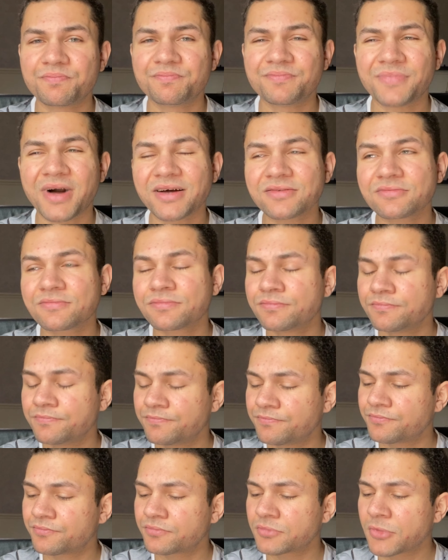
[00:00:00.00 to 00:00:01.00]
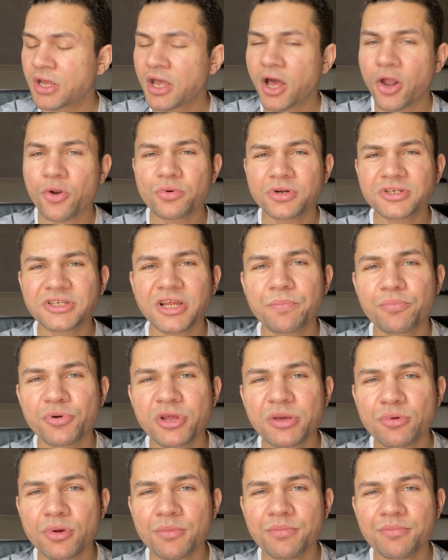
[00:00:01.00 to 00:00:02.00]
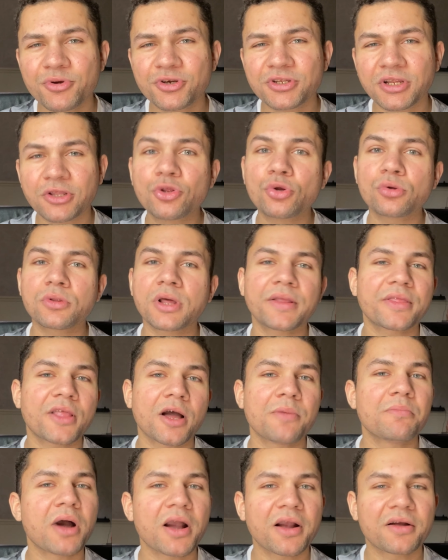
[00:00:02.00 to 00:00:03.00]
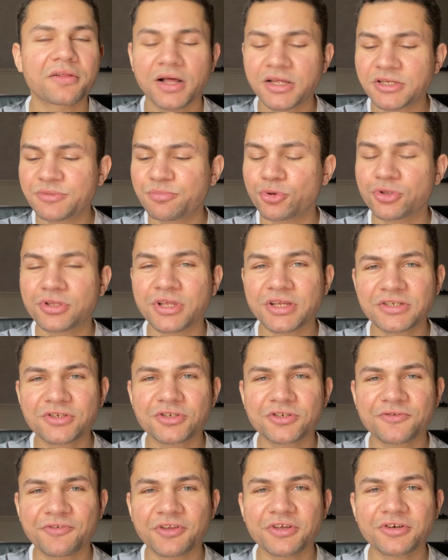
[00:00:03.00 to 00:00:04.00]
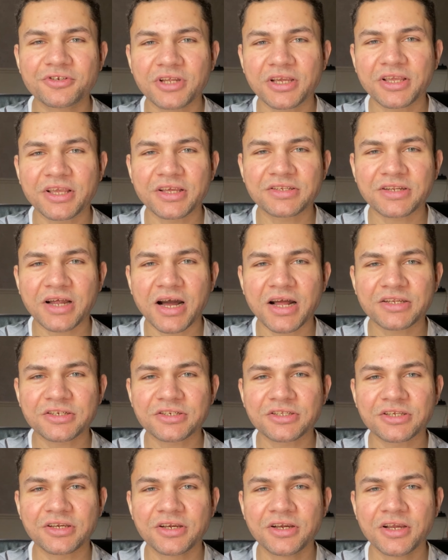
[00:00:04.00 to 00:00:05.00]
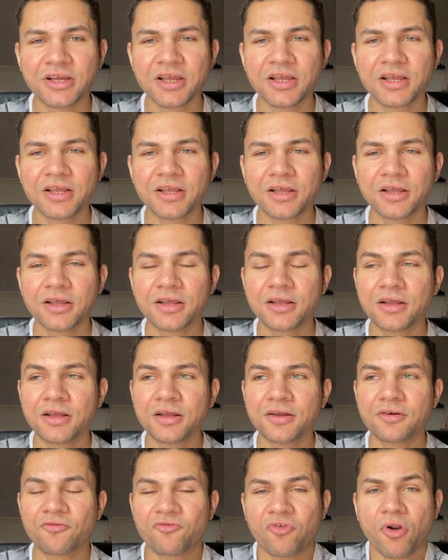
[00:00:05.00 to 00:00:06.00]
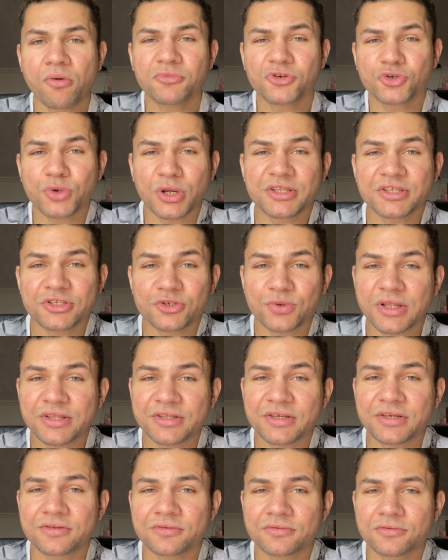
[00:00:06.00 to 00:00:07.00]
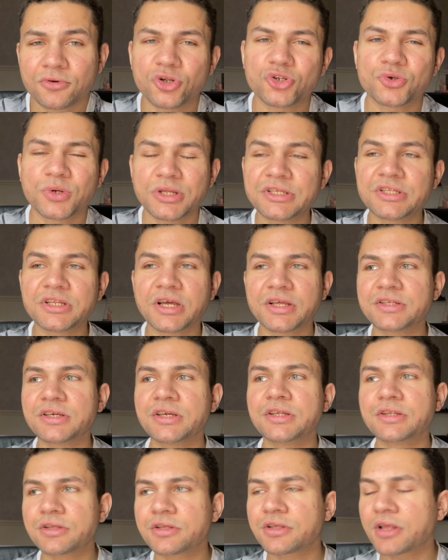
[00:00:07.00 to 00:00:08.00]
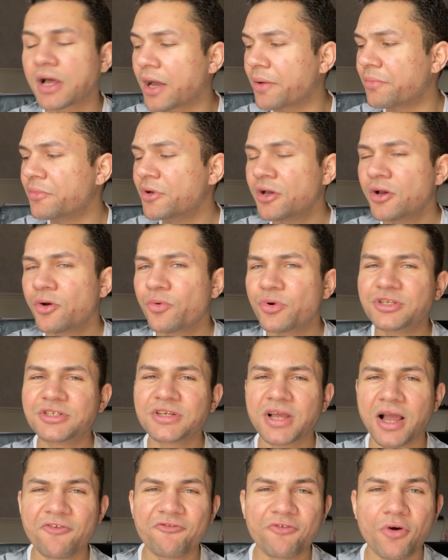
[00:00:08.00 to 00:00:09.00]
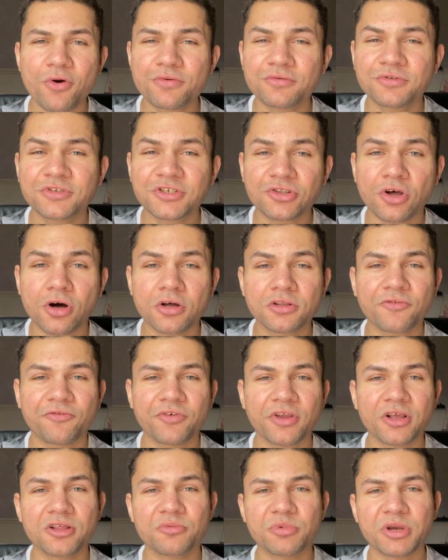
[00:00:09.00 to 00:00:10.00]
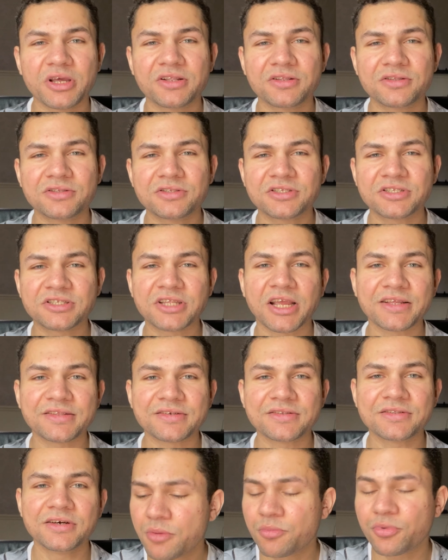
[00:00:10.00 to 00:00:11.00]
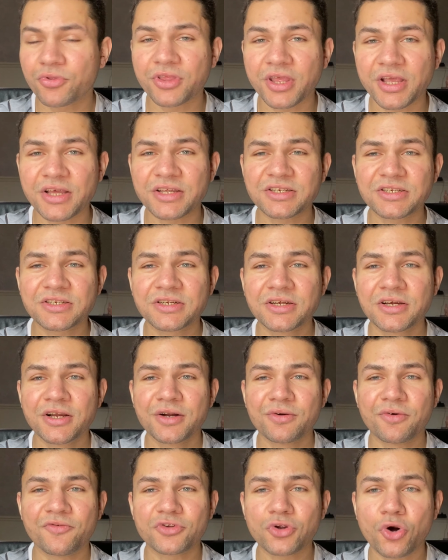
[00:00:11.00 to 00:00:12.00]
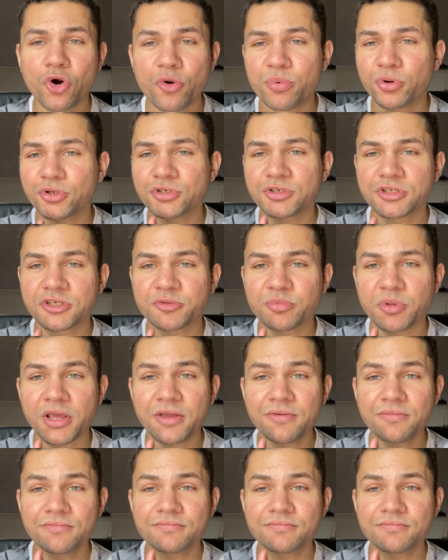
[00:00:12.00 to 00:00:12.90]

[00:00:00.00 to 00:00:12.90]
I don't want to say premium because I do like that matte glass, but this just feels like it's actually from 2020 or 2019 at the time. Whereas the iPhone starting to feel a bit dated, but this, with its hole punch display